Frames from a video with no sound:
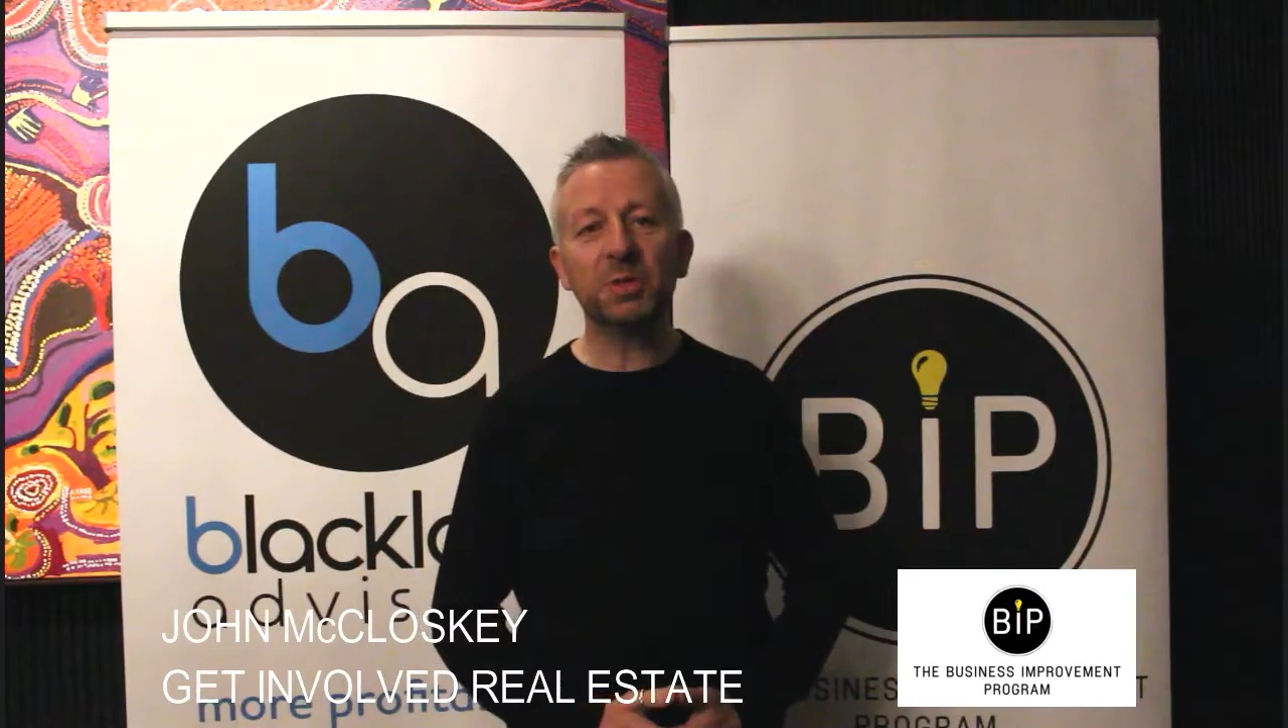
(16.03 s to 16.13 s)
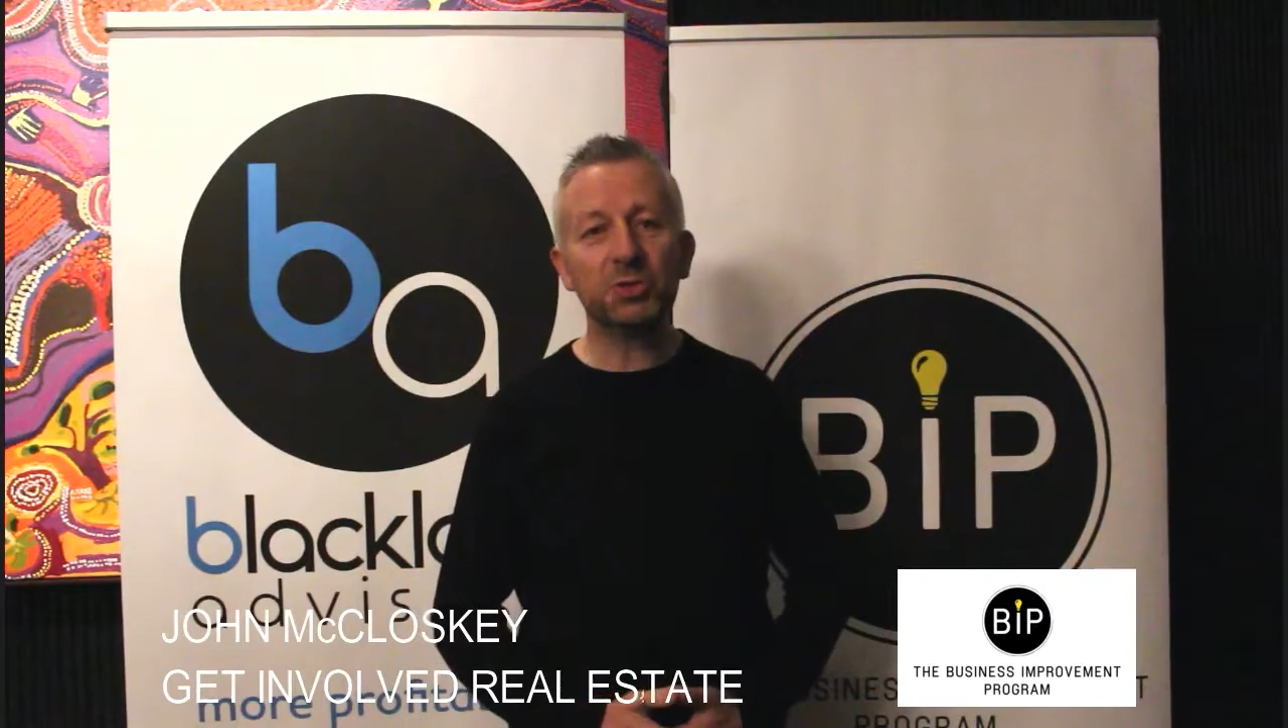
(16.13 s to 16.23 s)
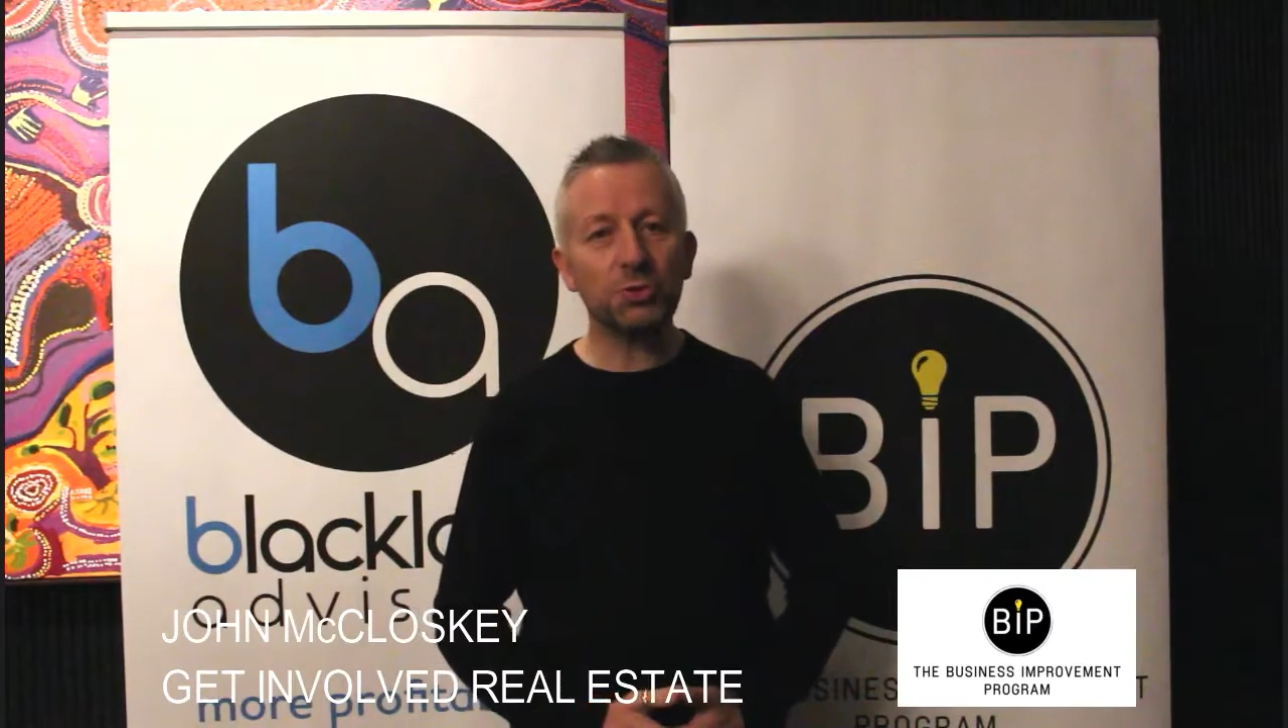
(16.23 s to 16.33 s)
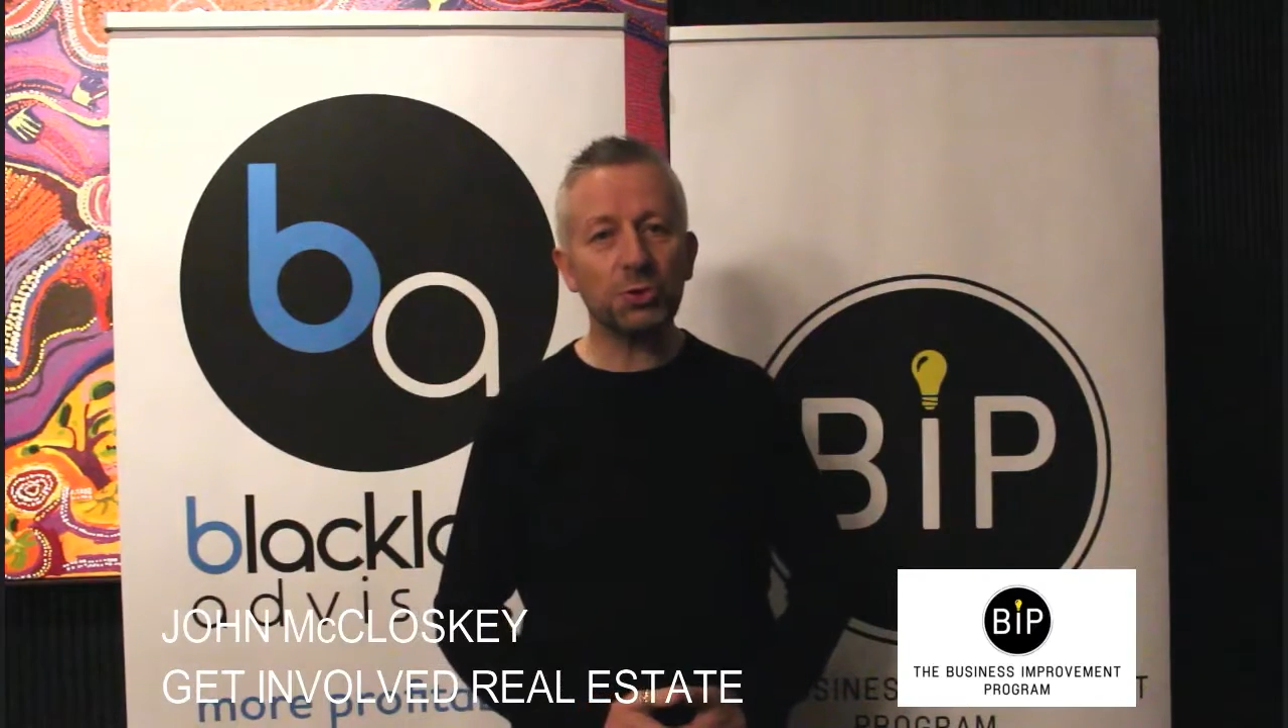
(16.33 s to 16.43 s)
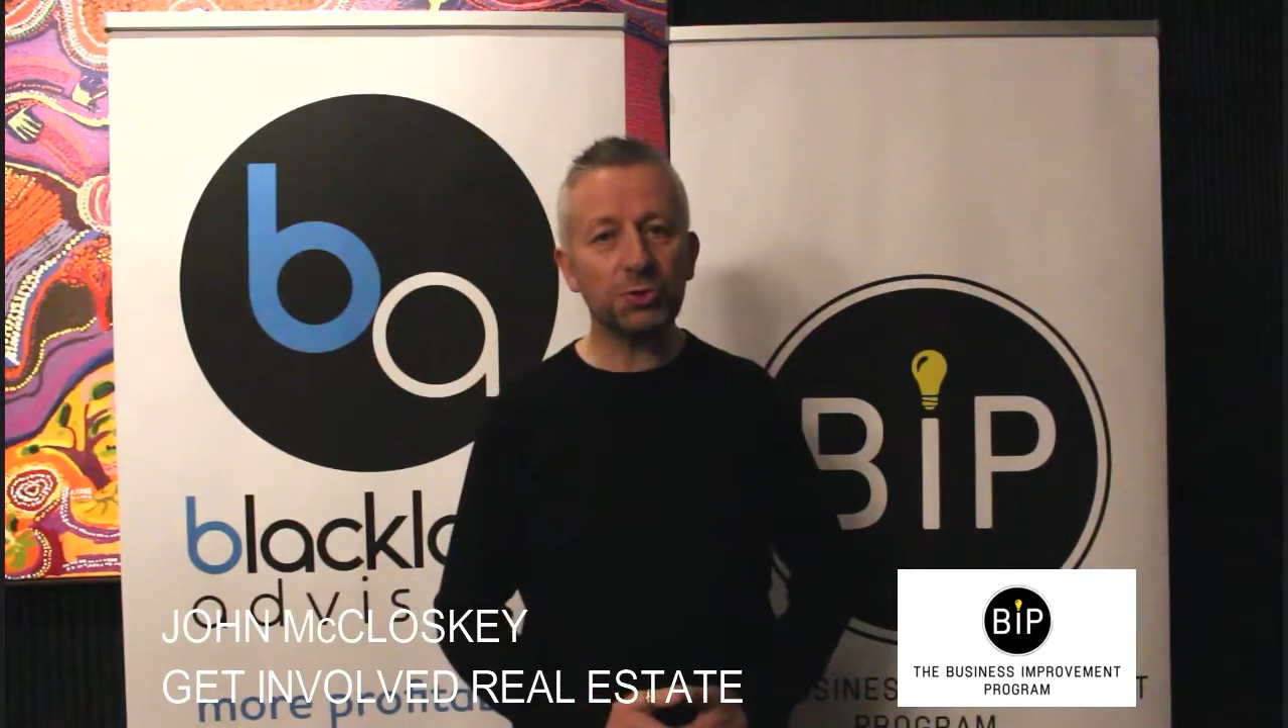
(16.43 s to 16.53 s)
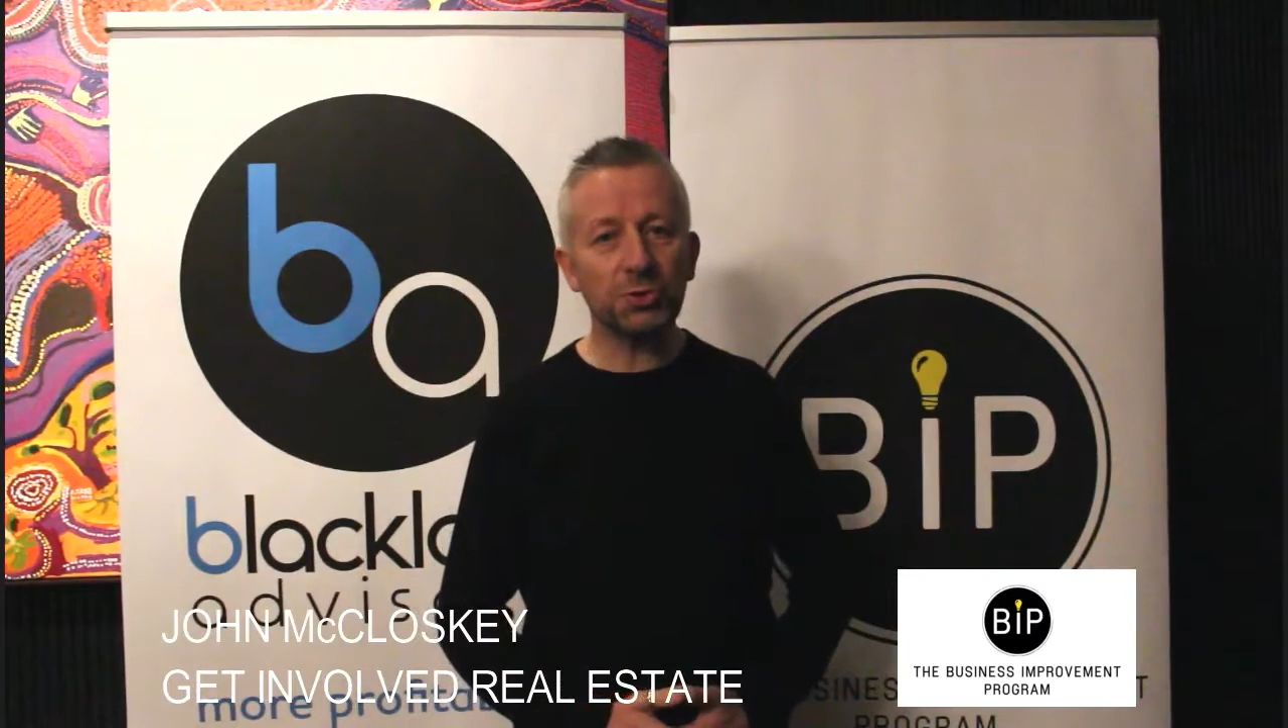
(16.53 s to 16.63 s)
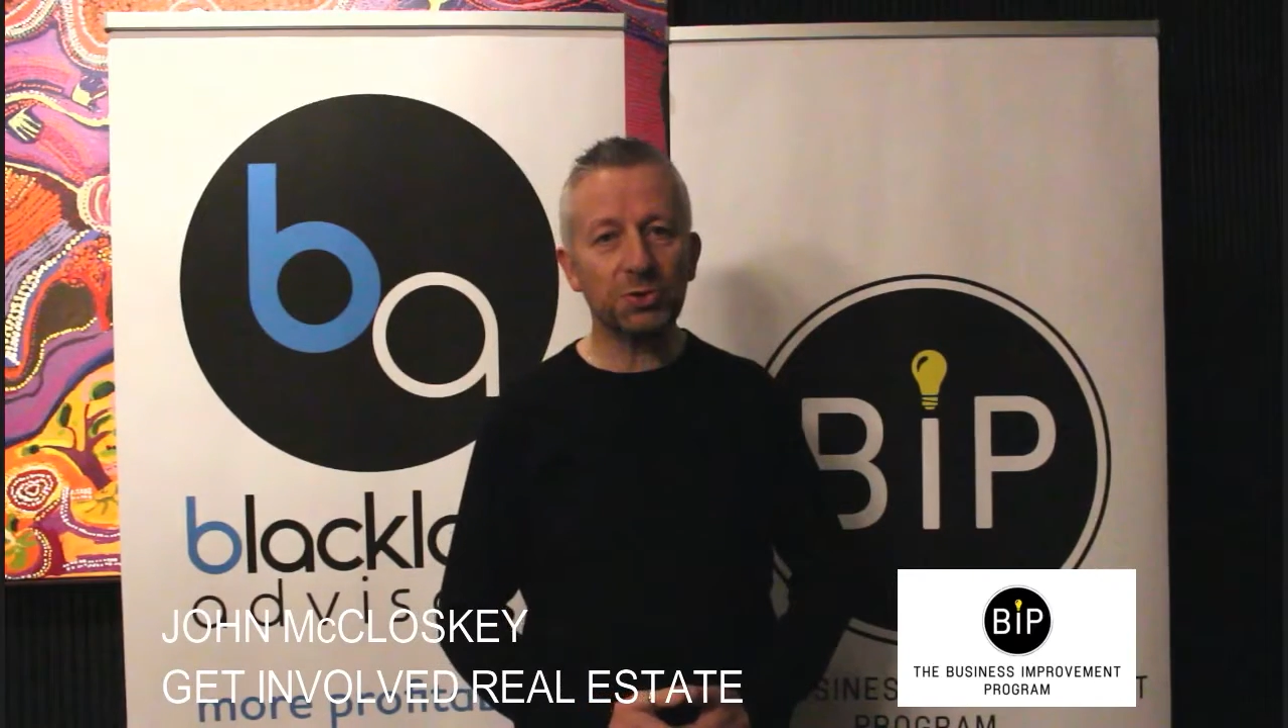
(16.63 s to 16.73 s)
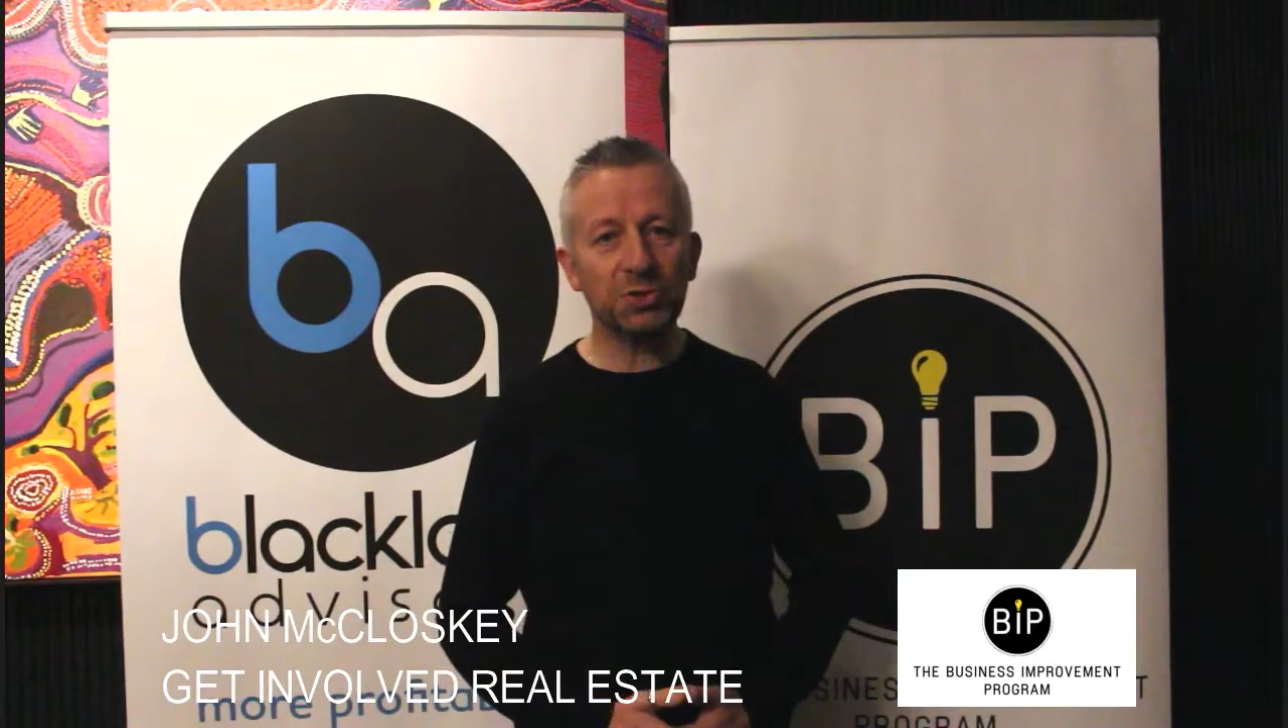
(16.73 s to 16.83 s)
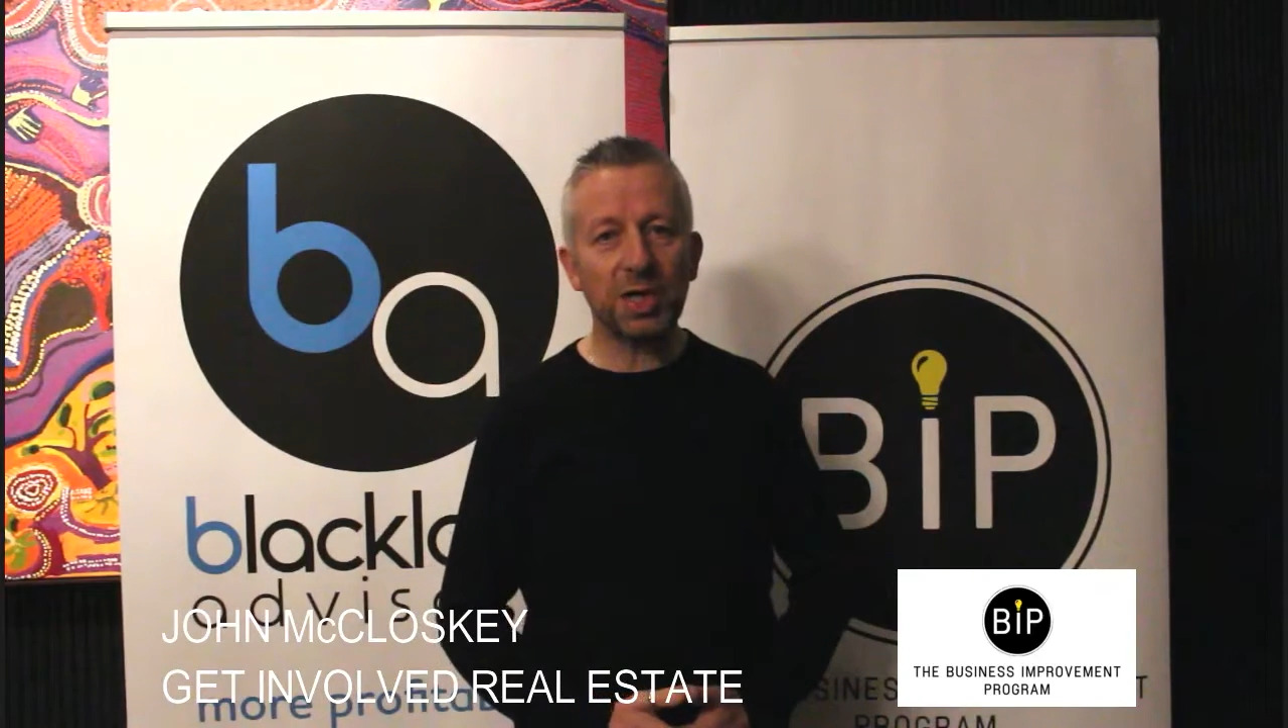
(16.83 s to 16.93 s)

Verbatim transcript: structures